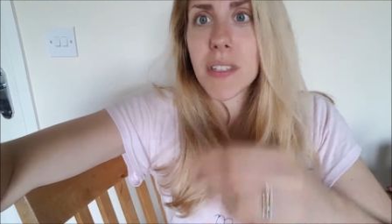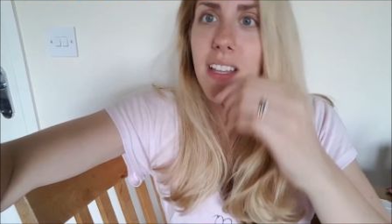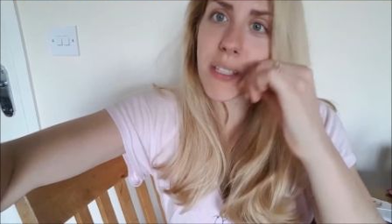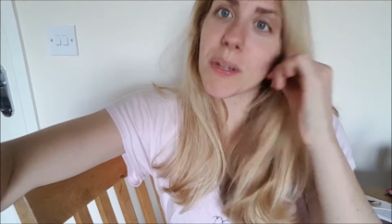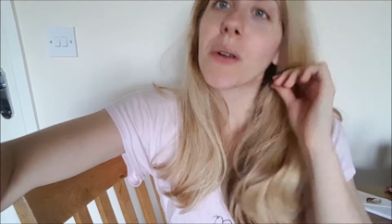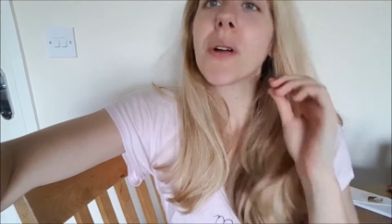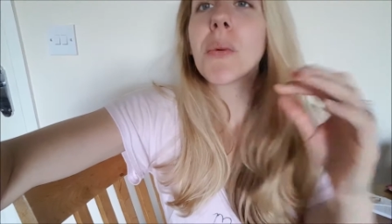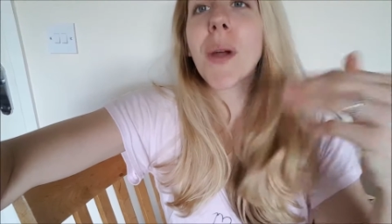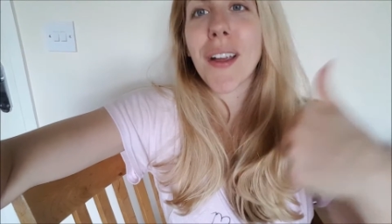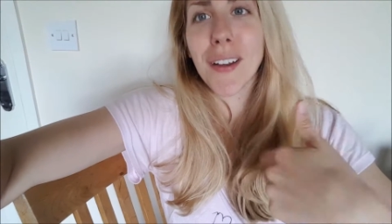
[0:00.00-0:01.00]
That's why I don't want to
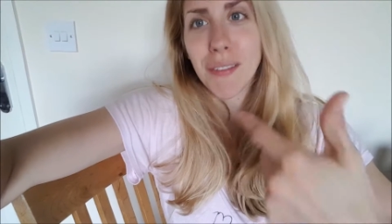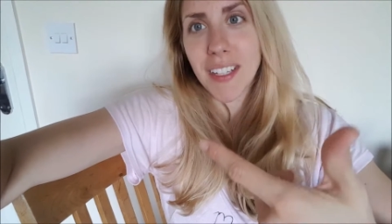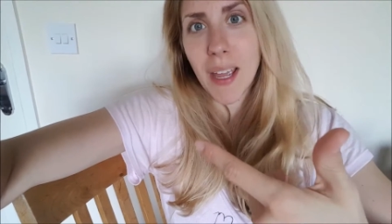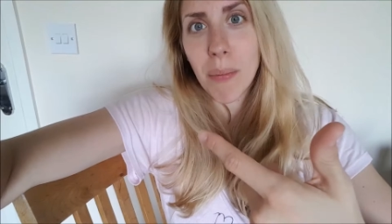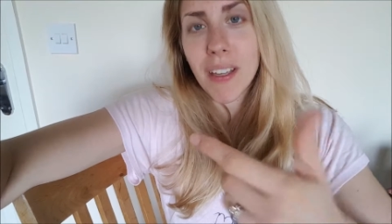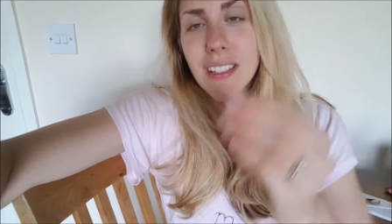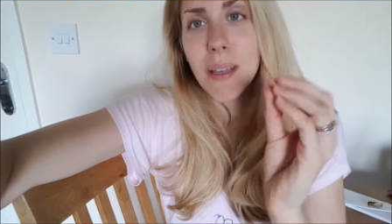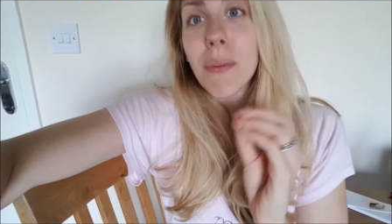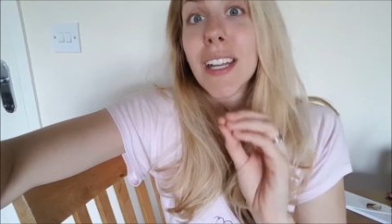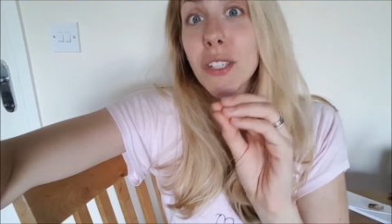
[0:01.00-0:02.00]
wear it every day because
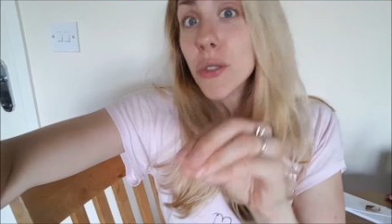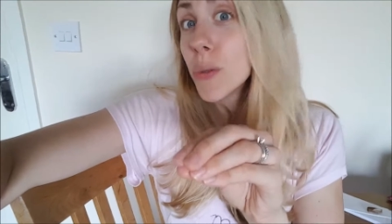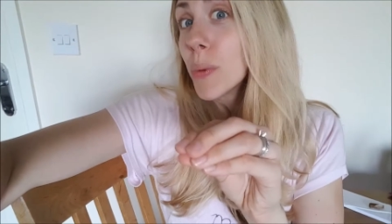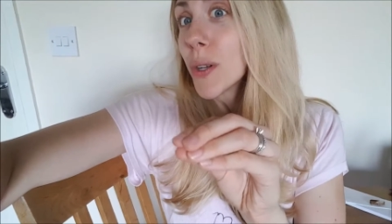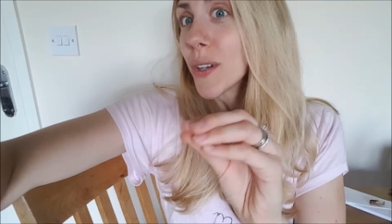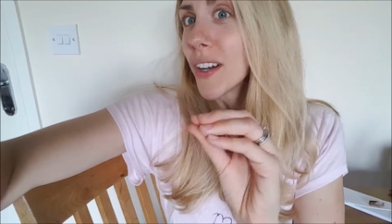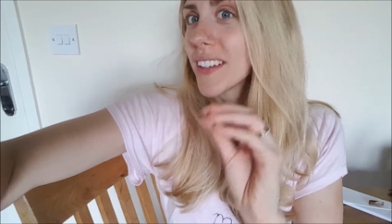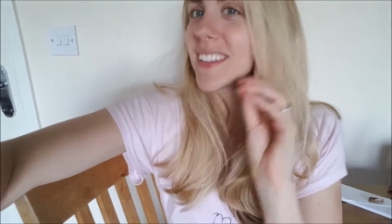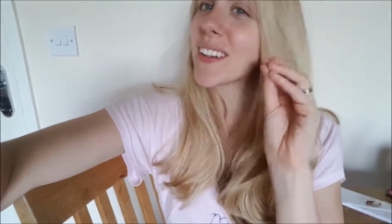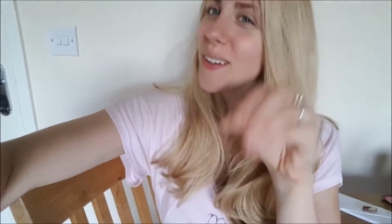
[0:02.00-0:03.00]
then when I do put it on,
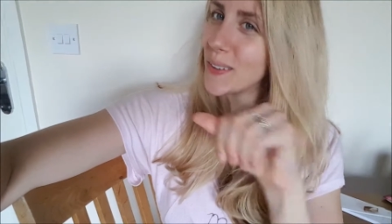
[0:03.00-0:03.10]
it's like,